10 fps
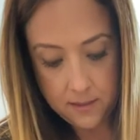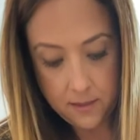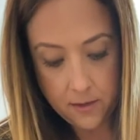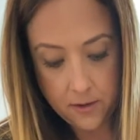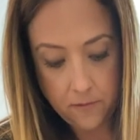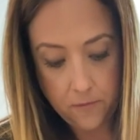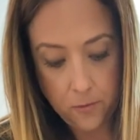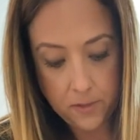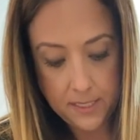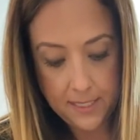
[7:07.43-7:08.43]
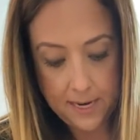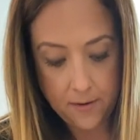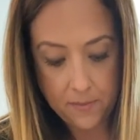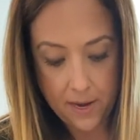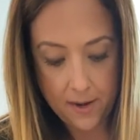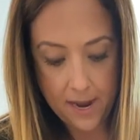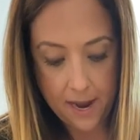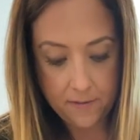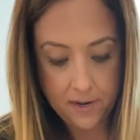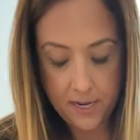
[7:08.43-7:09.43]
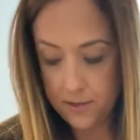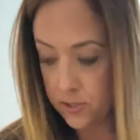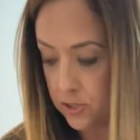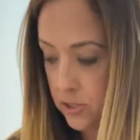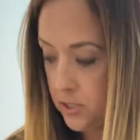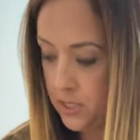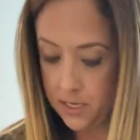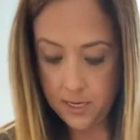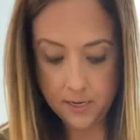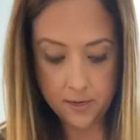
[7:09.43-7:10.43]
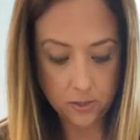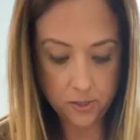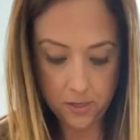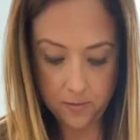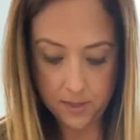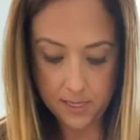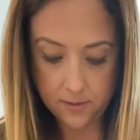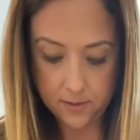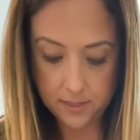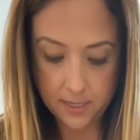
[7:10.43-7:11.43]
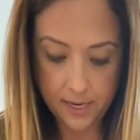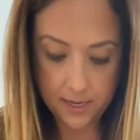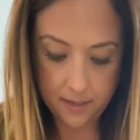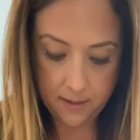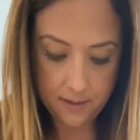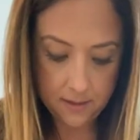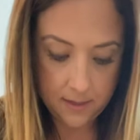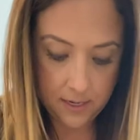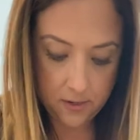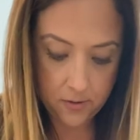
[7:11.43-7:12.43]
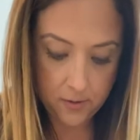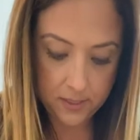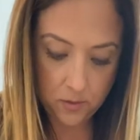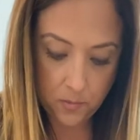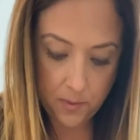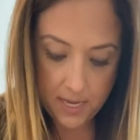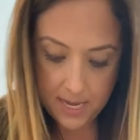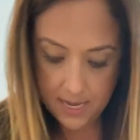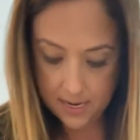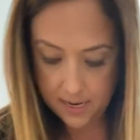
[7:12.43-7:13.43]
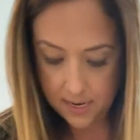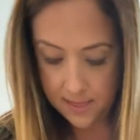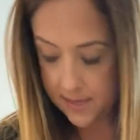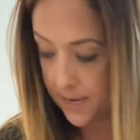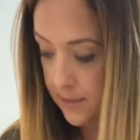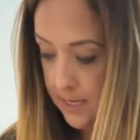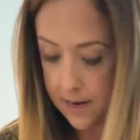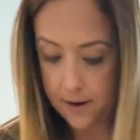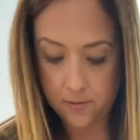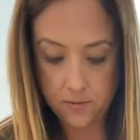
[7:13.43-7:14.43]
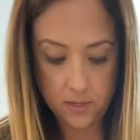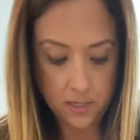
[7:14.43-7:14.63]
You're gonna fold it down about 1/2 inch. And I'll show you what that looks like. And you're going to pin that down